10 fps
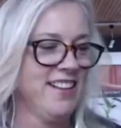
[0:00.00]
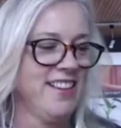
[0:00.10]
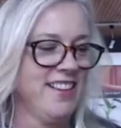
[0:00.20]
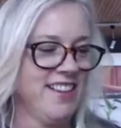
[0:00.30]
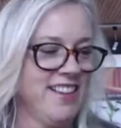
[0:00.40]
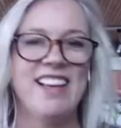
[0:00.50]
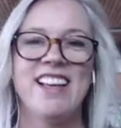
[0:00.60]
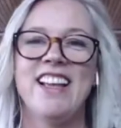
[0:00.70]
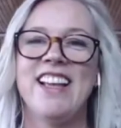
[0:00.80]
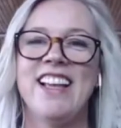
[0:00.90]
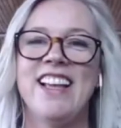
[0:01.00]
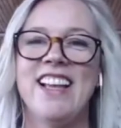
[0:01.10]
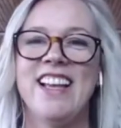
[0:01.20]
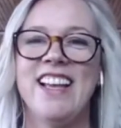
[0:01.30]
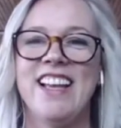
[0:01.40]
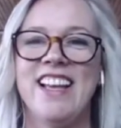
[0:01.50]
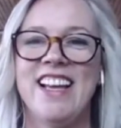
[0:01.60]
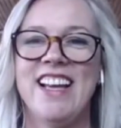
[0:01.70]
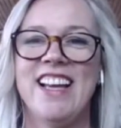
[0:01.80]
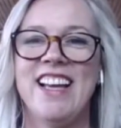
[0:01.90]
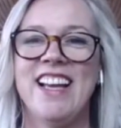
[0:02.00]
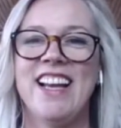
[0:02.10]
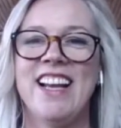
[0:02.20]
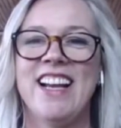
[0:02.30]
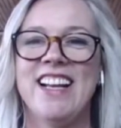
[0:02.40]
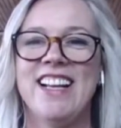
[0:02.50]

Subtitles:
(not speaking)